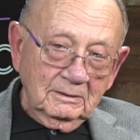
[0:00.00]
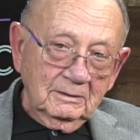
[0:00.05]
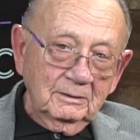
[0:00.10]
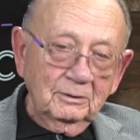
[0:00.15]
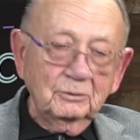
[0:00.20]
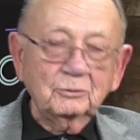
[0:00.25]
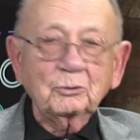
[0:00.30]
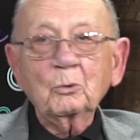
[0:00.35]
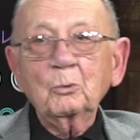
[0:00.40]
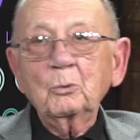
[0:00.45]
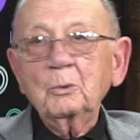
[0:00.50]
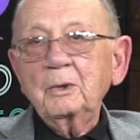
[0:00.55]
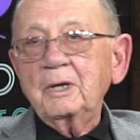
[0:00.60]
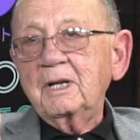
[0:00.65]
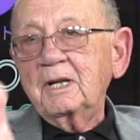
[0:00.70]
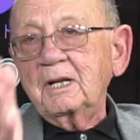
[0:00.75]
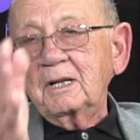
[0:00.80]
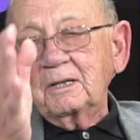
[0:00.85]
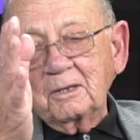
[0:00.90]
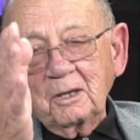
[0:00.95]
so we
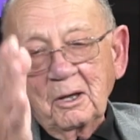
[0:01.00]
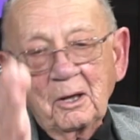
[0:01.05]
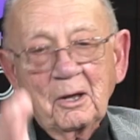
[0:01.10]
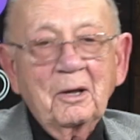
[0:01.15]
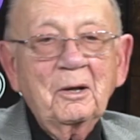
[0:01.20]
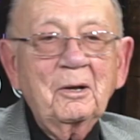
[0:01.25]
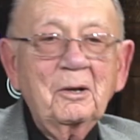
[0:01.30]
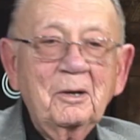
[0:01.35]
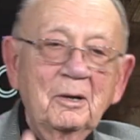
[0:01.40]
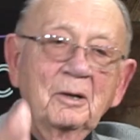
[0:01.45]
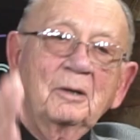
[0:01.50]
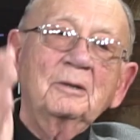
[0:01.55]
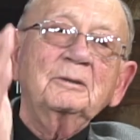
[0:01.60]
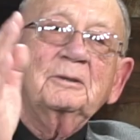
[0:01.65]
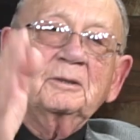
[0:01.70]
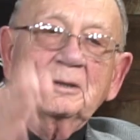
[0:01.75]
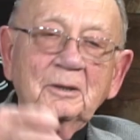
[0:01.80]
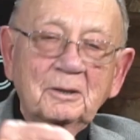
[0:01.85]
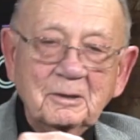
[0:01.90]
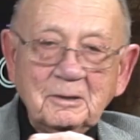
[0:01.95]
get
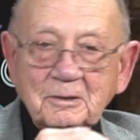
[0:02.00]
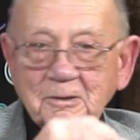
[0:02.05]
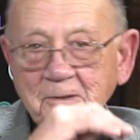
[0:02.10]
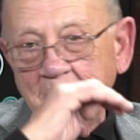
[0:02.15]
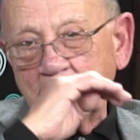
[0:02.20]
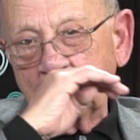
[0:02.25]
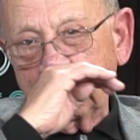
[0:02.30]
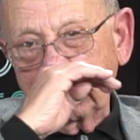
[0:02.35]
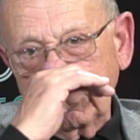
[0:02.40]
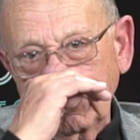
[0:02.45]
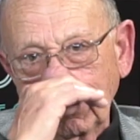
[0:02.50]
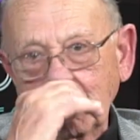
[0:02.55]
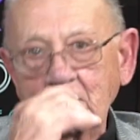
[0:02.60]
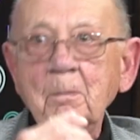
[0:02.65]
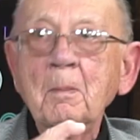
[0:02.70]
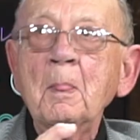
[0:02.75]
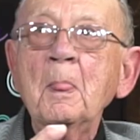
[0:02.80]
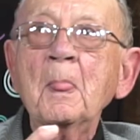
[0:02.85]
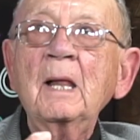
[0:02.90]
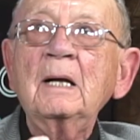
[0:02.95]
to this nightclub,
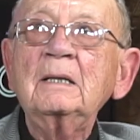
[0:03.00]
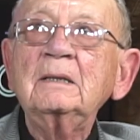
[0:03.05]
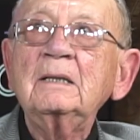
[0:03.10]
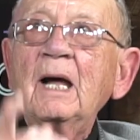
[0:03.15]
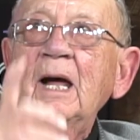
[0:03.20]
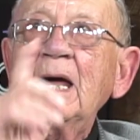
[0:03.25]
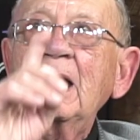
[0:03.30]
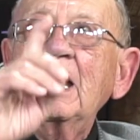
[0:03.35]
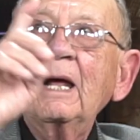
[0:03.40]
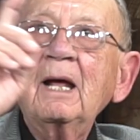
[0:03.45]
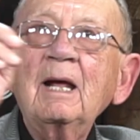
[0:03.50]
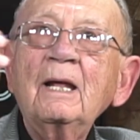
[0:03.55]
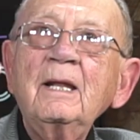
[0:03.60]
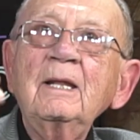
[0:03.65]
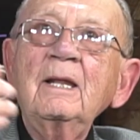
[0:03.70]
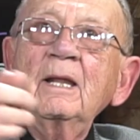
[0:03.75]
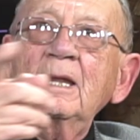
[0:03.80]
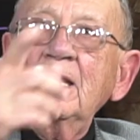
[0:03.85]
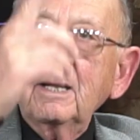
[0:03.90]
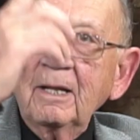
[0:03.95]

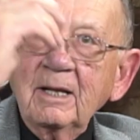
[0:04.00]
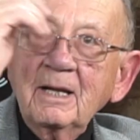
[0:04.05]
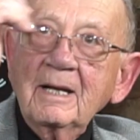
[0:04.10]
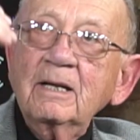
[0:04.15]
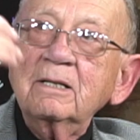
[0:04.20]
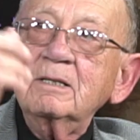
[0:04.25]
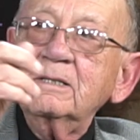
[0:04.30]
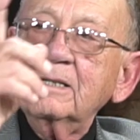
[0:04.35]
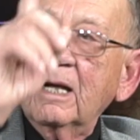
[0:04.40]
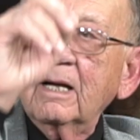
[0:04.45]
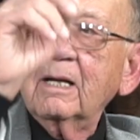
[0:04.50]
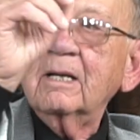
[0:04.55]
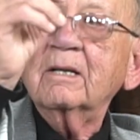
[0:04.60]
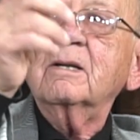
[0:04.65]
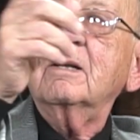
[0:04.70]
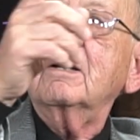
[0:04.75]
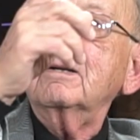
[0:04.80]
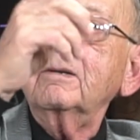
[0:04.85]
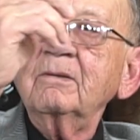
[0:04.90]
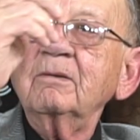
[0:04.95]
and the
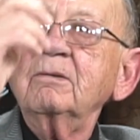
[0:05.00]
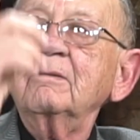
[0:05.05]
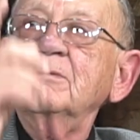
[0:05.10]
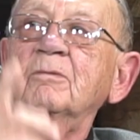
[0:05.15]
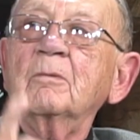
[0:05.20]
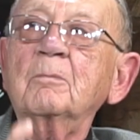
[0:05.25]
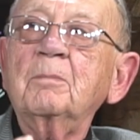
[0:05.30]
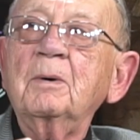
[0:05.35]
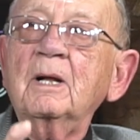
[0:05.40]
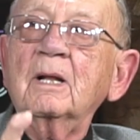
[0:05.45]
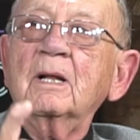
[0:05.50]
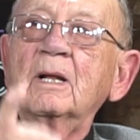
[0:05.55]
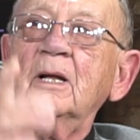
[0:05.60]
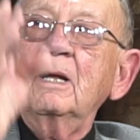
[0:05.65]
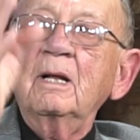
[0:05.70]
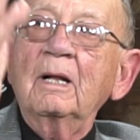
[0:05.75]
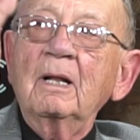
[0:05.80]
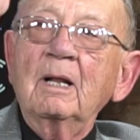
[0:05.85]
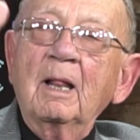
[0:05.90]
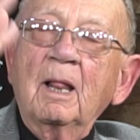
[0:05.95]
executives from
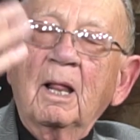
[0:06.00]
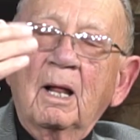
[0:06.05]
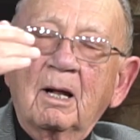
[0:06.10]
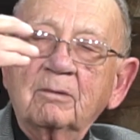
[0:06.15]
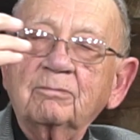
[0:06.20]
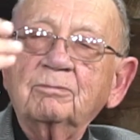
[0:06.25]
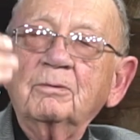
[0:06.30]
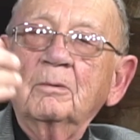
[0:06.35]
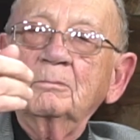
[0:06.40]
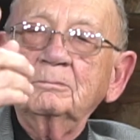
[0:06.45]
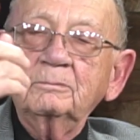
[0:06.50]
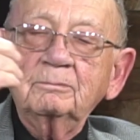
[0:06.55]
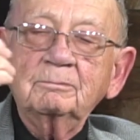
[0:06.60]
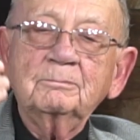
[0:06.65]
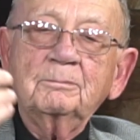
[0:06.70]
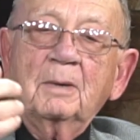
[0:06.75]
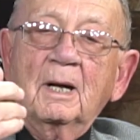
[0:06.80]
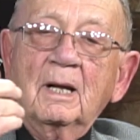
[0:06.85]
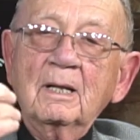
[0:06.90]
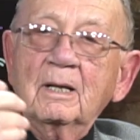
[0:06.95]

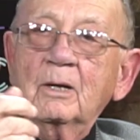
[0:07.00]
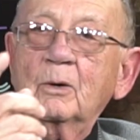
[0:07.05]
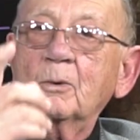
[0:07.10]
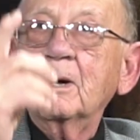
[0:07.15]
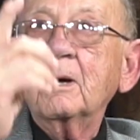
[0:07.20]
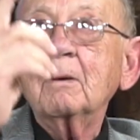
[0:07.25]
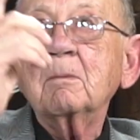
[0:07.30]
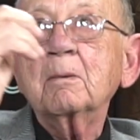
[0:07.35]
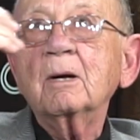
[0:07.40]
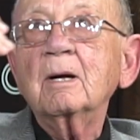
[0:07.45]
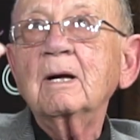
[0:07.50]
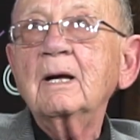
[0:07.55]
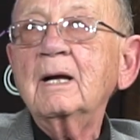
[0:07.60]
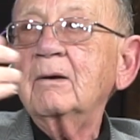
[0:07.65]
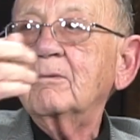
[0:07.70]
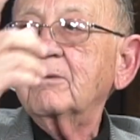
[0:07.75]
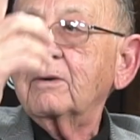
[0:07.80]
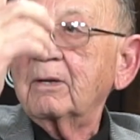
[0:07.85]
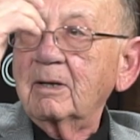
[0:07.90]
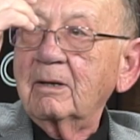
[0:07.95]
Polygram are
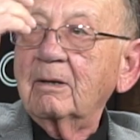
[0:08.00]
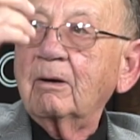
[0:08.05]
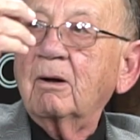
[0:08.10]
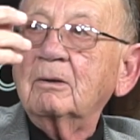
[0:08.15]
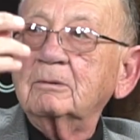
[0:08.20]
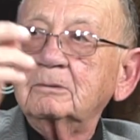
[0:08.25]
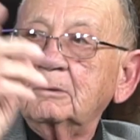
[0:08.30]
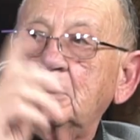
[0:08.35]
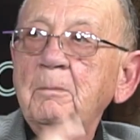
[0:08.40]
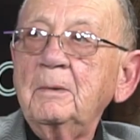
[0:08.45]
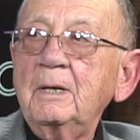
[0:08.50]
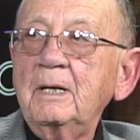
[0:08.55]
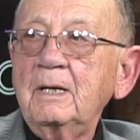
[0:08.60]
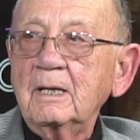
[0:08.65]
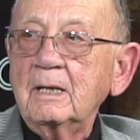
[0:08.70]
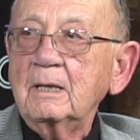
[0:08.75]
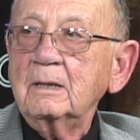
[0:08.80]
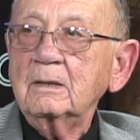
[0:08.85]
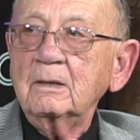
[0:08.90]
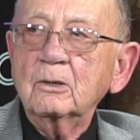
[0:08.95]
having a
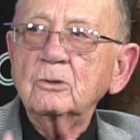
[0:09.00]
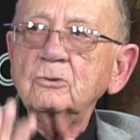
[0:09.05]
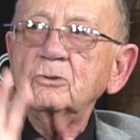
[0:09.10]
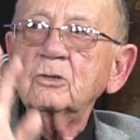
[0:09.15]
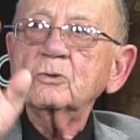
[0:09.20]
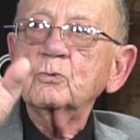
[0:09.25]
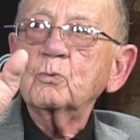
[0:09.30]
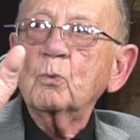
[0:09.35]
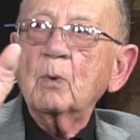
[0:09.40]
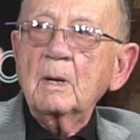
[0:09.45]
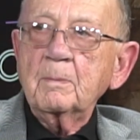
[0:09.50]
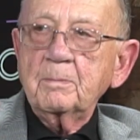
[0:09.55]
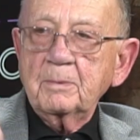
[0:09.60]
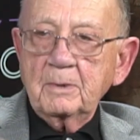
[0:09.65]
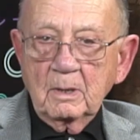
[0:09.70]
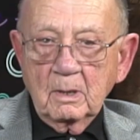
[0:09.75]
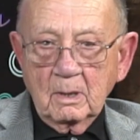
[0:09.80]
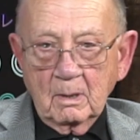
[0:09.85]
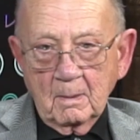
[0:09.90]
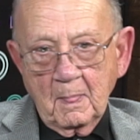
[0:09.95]
meeting. They're just wrapping
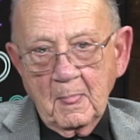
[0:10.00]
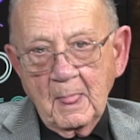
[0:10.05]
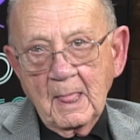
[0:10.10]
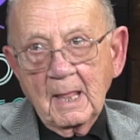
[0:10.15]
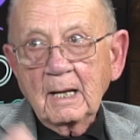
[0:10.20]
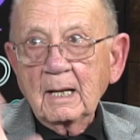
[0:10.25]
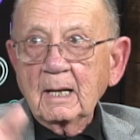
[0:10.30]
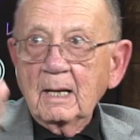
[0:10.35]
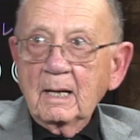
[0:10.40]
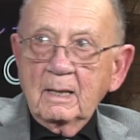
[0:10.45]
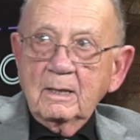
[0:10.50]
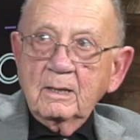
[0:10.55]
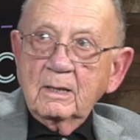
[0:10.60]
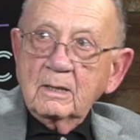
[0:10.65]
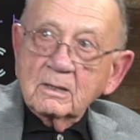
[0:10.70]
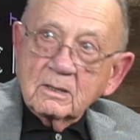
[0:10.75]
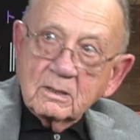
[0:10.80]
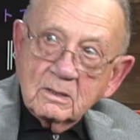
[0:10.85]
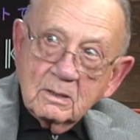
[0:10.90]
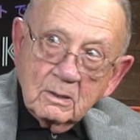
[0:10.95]
up. And
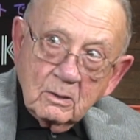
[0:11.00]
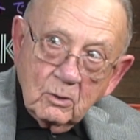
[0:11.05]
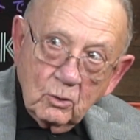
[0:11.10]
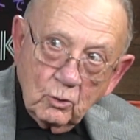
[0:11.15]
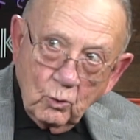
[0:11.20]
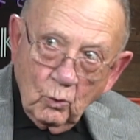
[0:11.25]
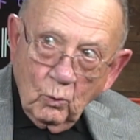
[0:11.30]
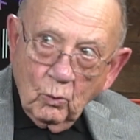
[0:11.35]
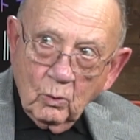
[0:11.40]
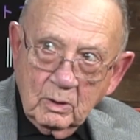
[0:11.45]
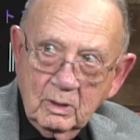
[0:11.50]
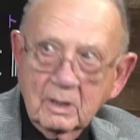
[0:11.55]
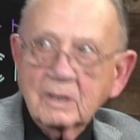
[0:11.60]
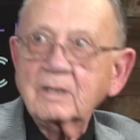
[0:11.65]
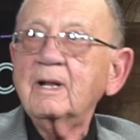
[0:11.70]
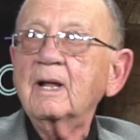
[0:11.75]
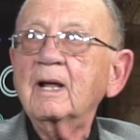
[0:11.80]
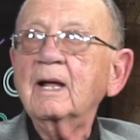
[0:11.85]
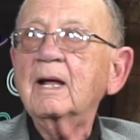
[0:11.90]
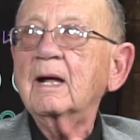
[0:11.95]
this is the door that
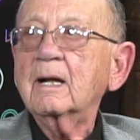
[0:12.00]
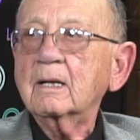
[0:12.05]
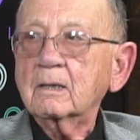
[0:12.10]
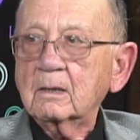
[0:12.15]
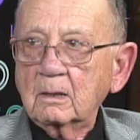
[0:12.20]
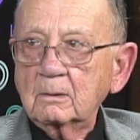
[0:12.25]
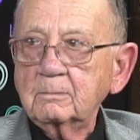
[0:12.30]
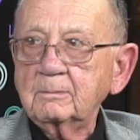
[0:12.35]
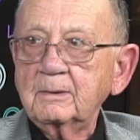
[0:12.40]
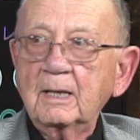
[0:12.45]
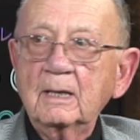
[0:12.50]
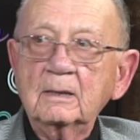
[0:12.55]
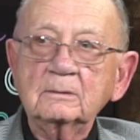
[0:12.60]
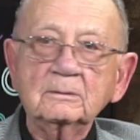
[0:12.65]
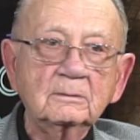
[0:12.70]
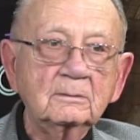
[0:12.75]
they got come down.